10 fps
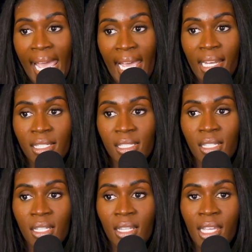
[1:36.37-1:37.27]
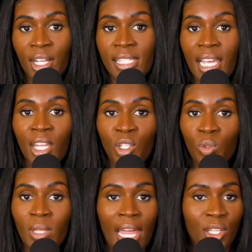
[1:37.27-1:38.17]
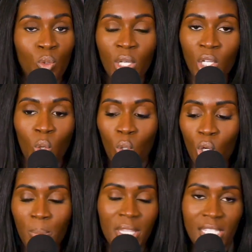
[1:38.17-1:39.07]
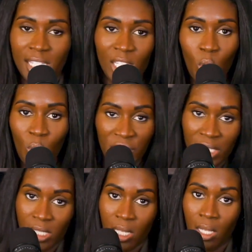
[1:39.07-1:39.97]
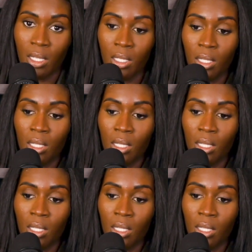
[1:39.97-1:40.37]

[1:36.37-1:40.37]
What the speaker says: and they're telling you that you can no longer be the CEO of this thing.